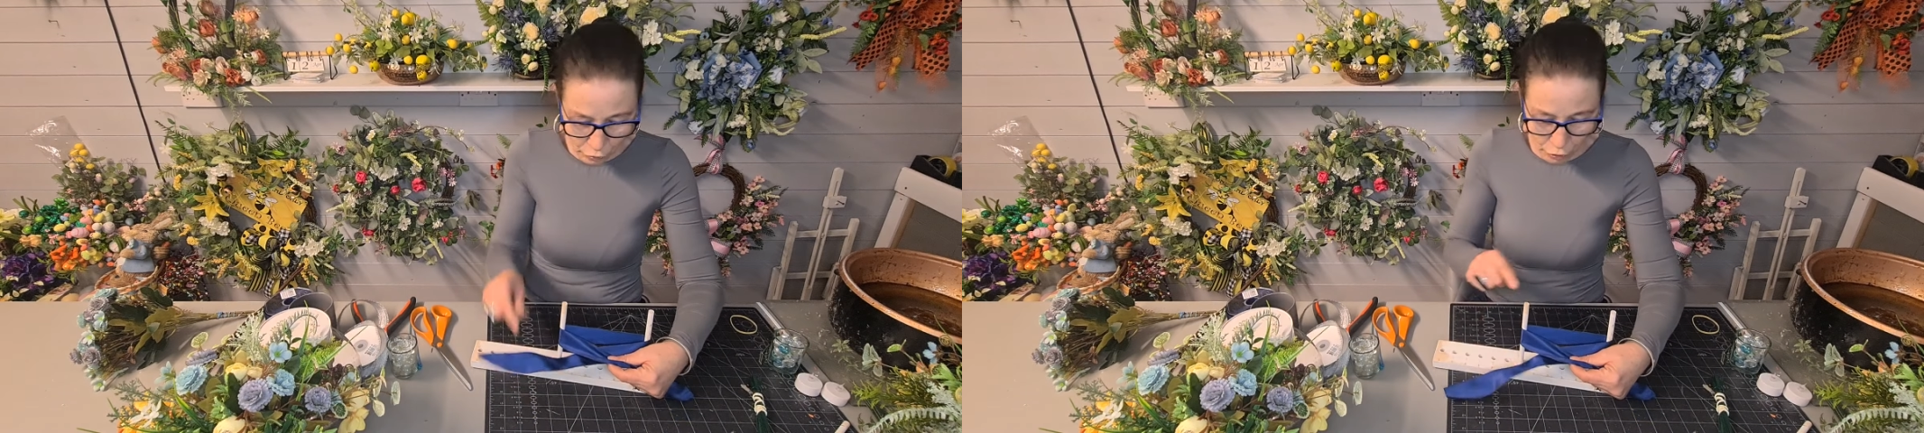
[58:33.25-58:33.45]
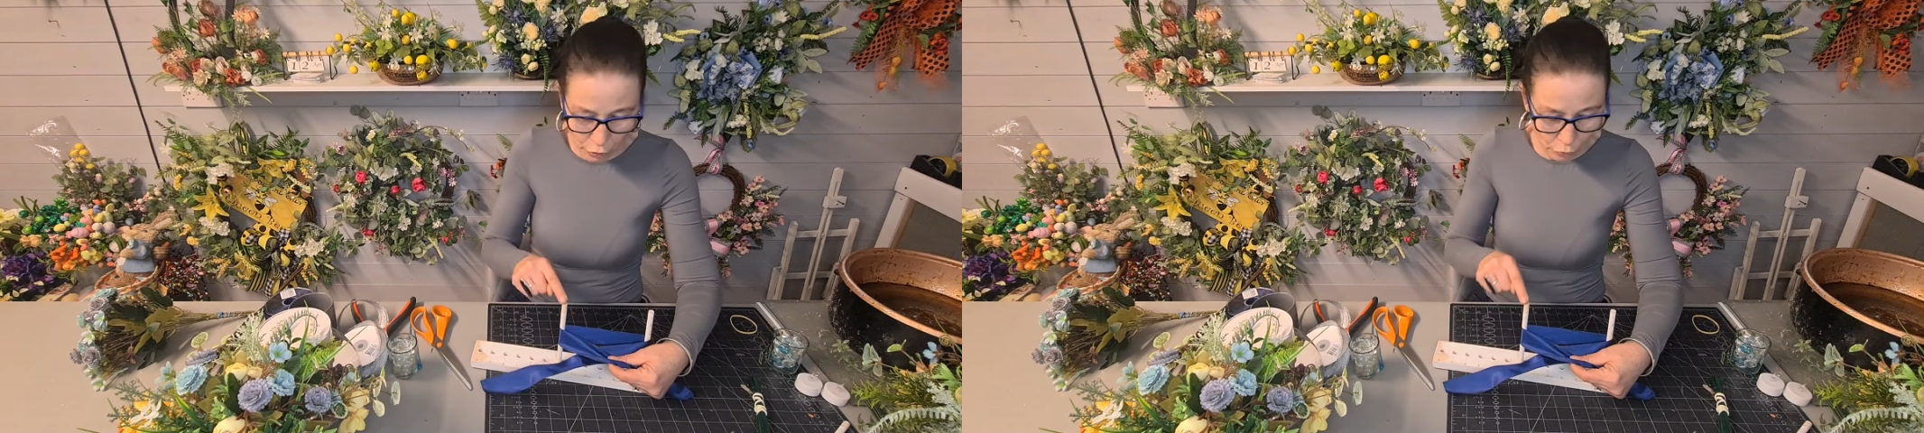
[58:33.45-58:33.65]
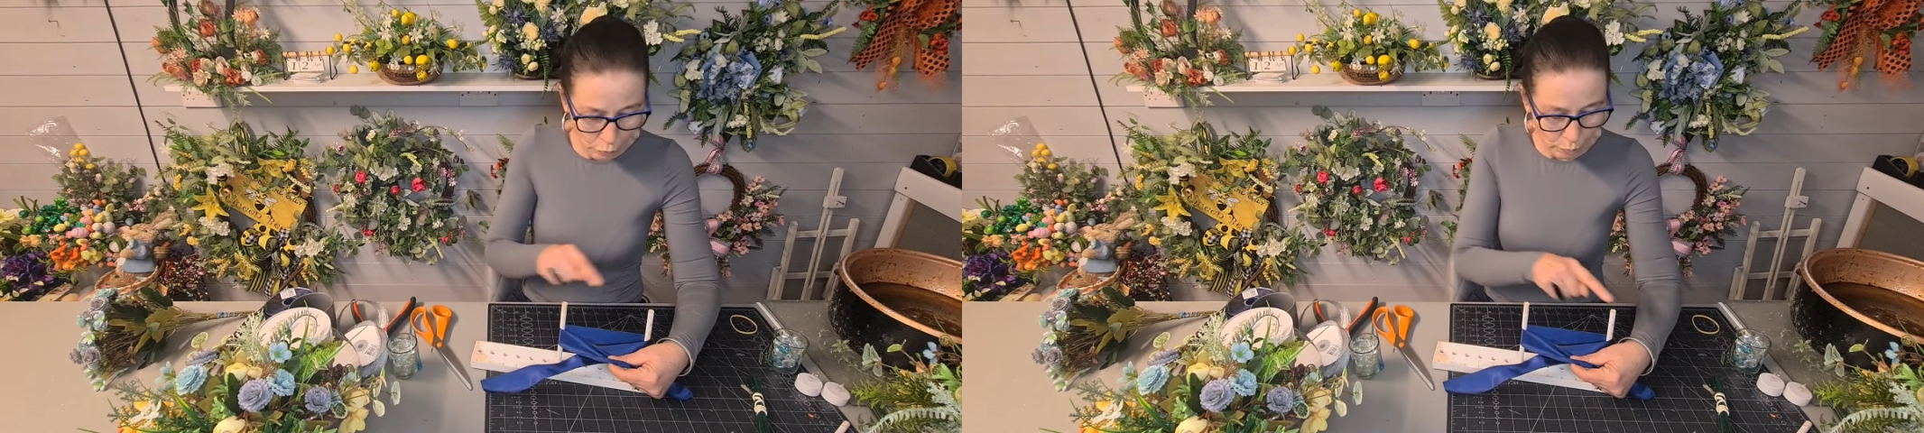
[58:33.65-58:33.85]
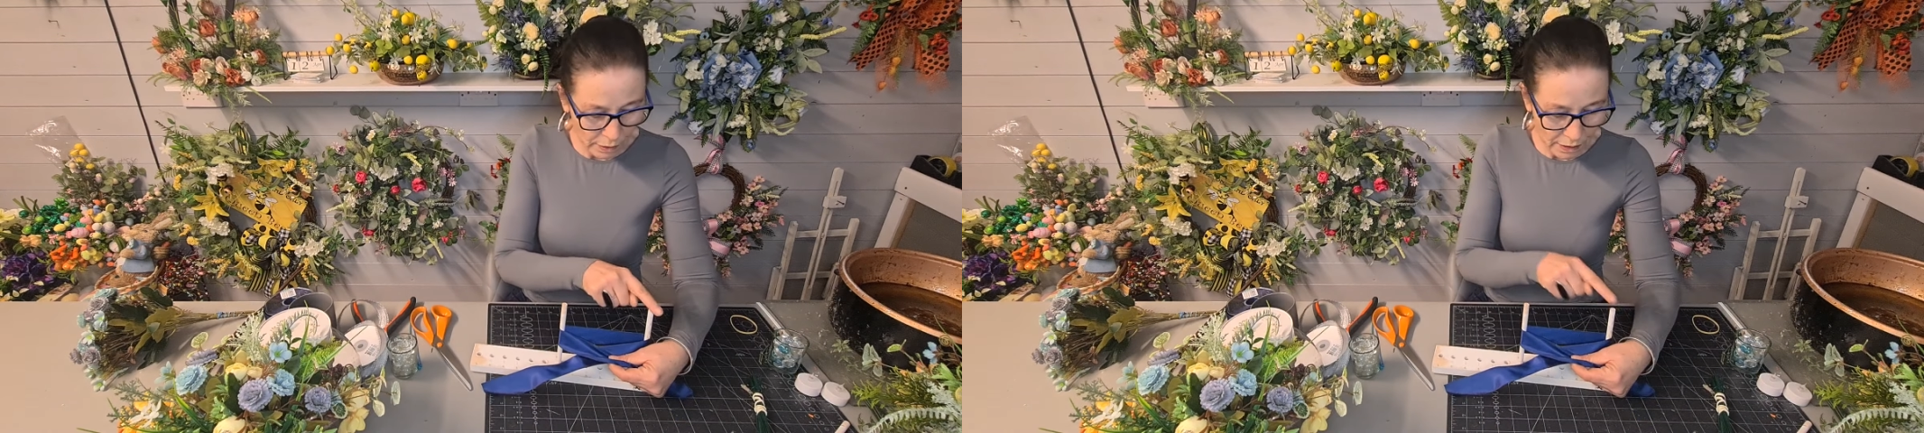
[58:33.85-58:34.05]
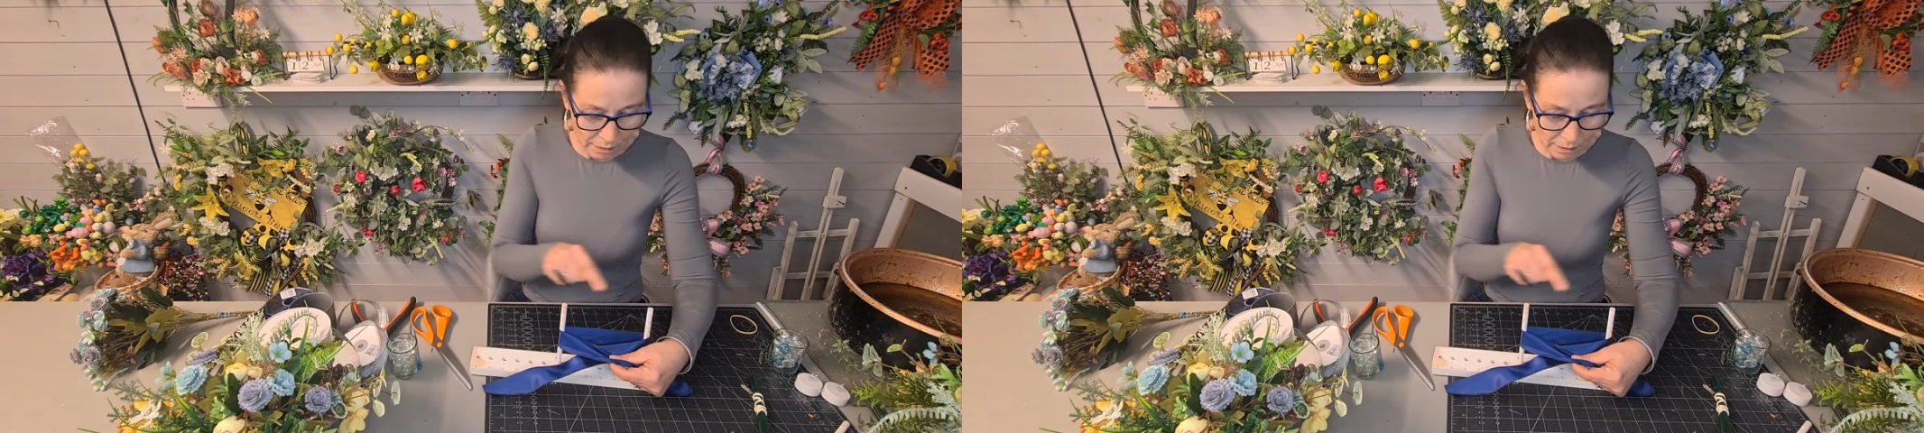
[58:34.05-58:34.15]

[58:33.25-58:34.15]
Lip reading: 2